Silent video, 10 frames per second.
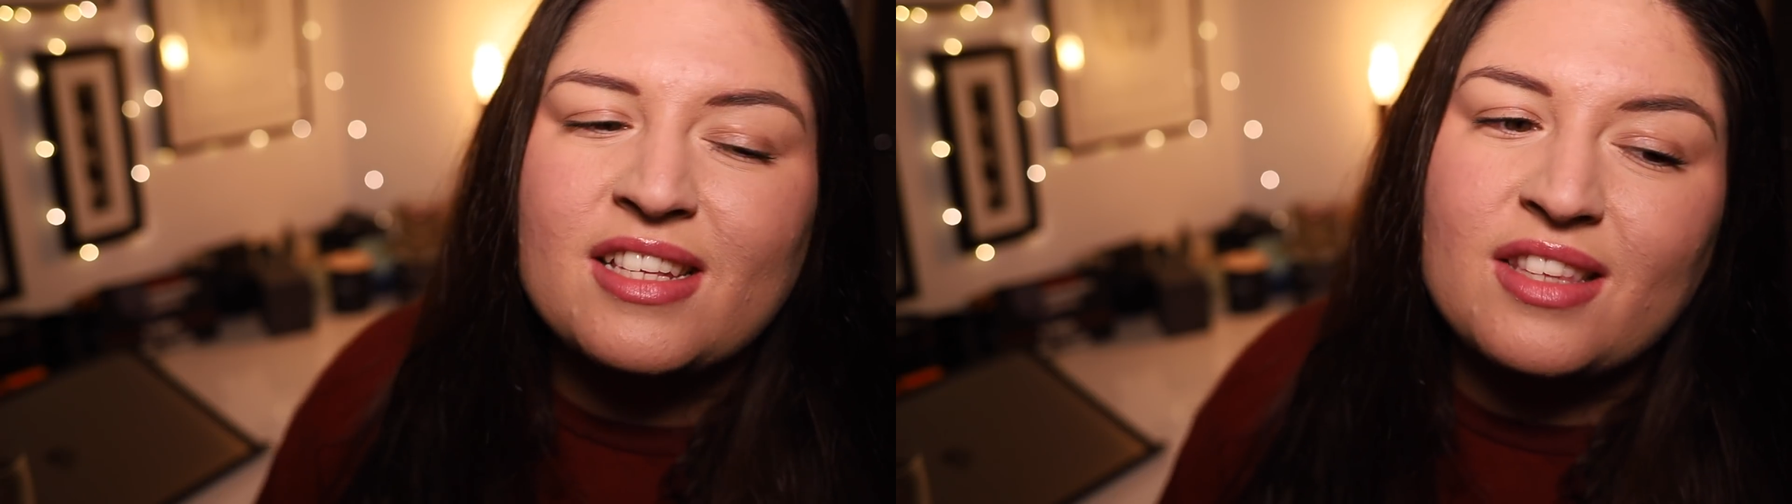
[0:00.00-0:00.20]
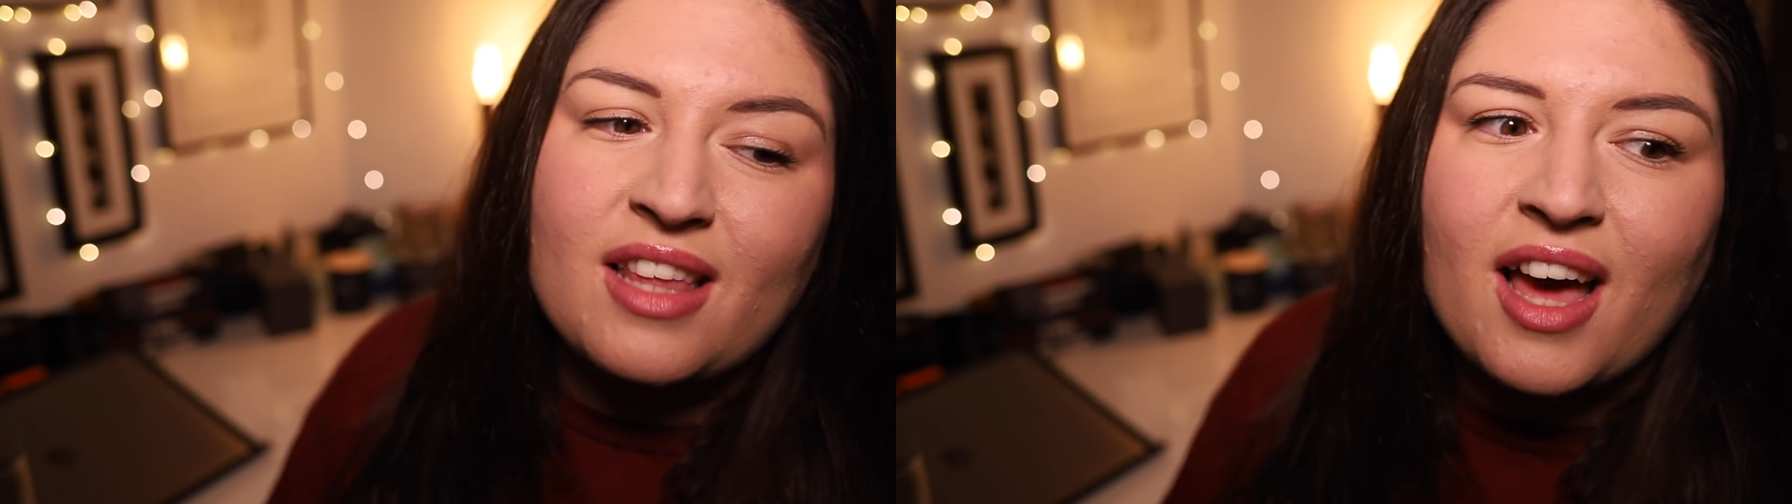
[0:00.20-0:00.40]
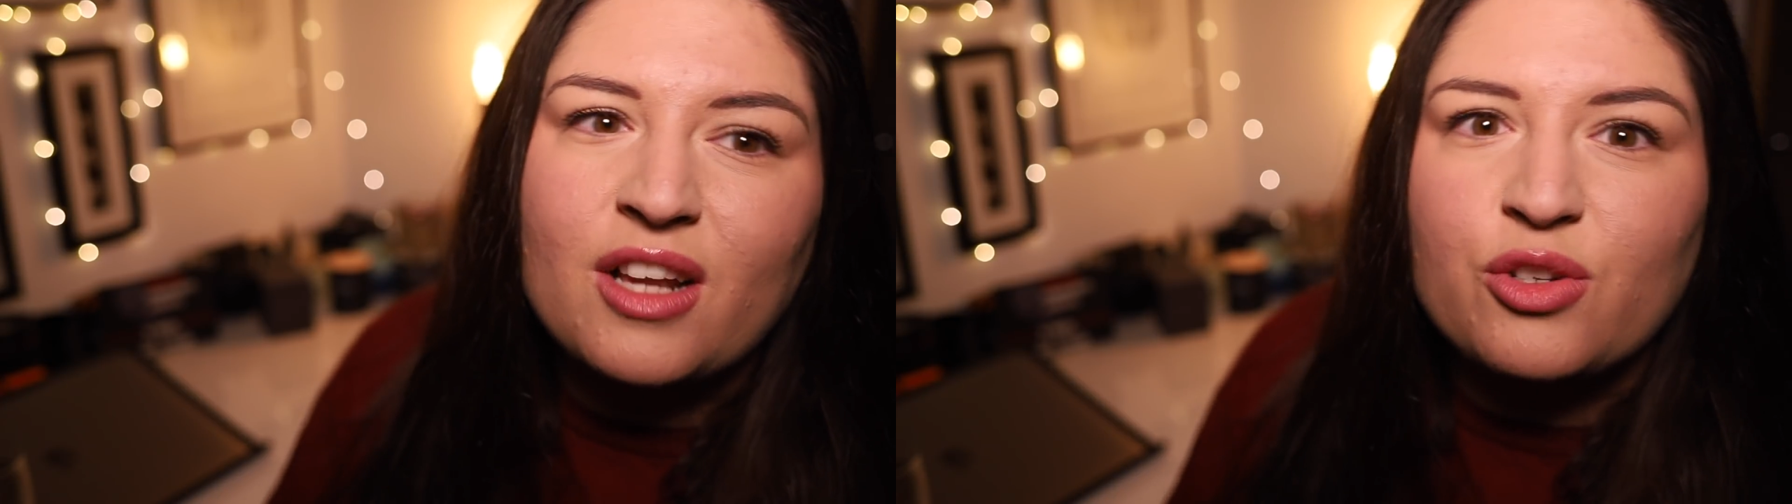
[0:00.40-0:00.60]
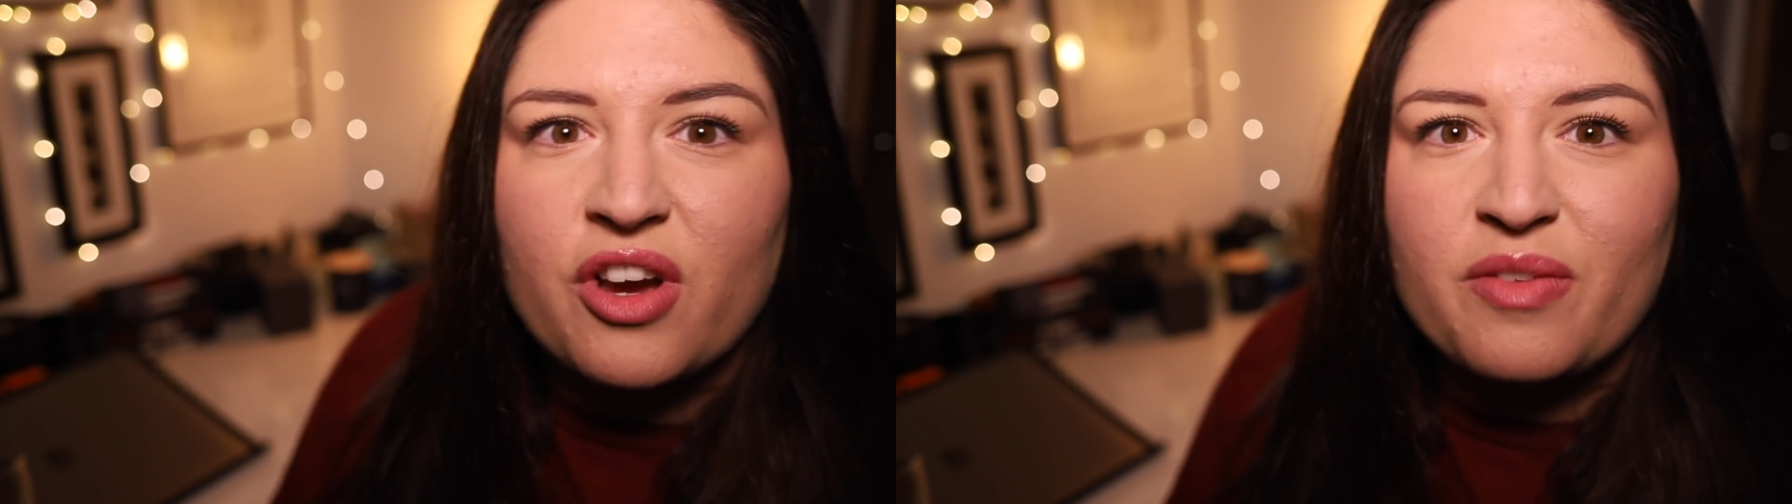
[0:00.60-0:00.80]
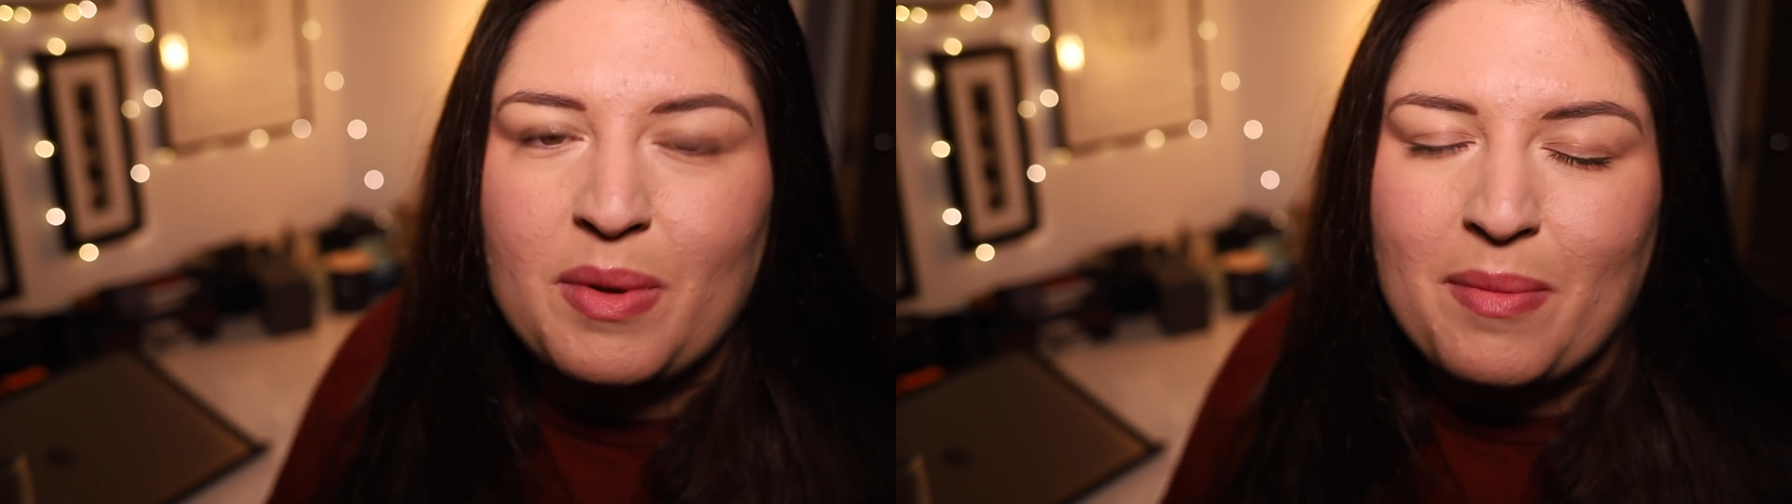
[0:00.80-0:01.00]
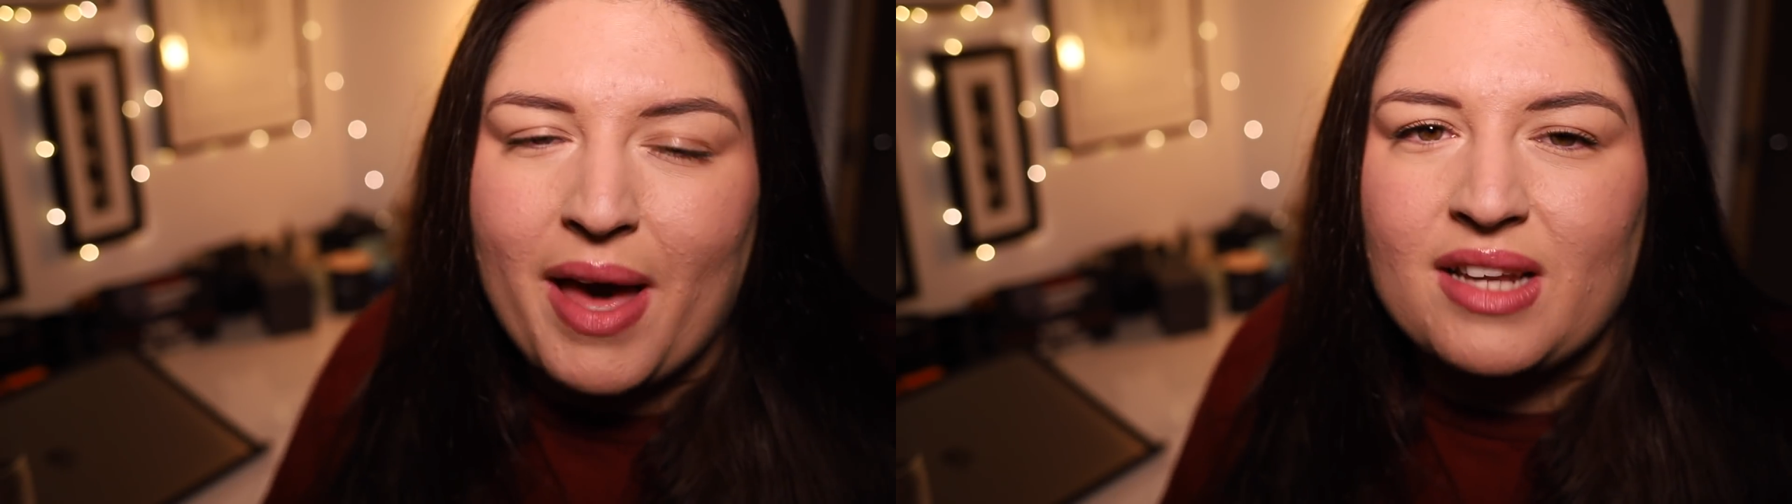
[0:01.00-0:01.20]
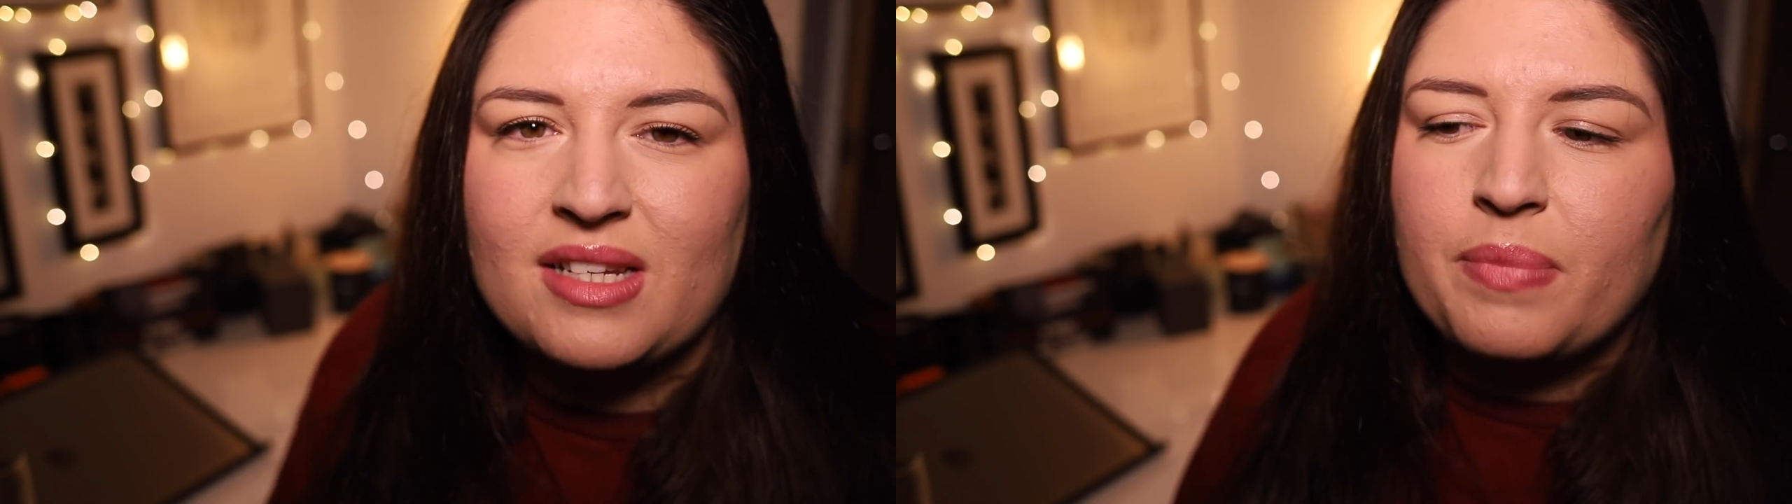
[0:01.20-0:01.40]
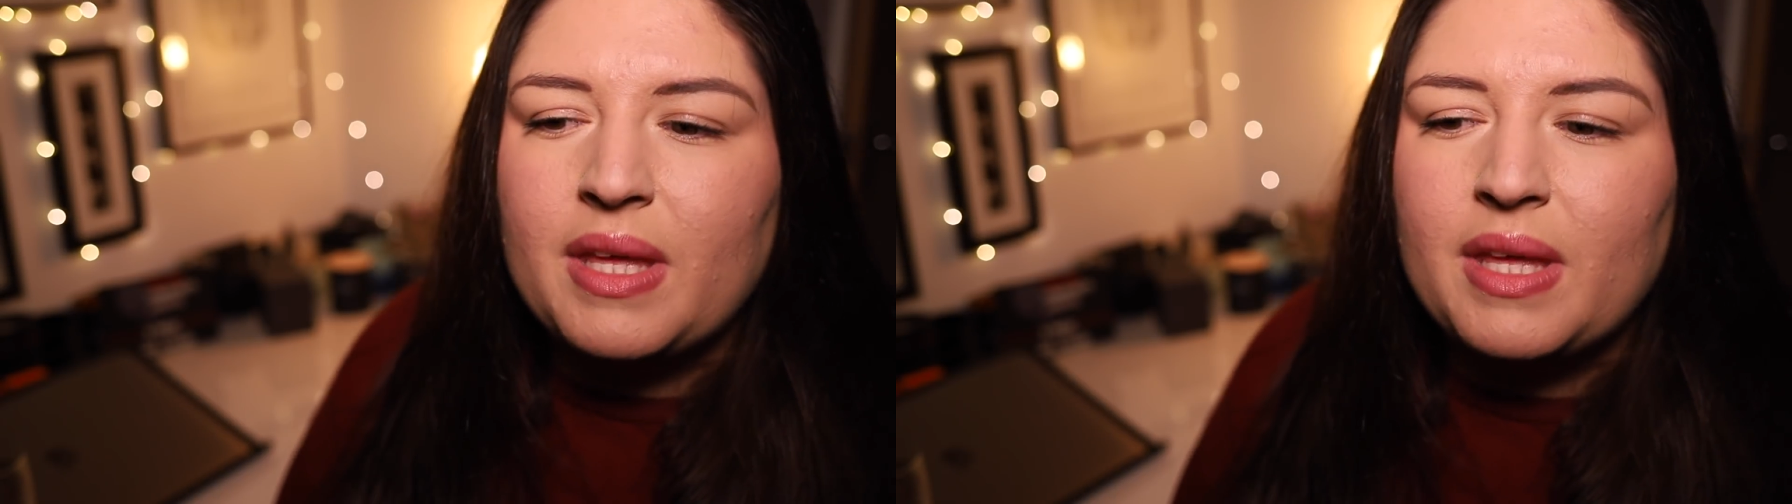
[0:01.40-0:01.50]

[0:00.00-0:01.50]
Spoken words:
So that drove me mad.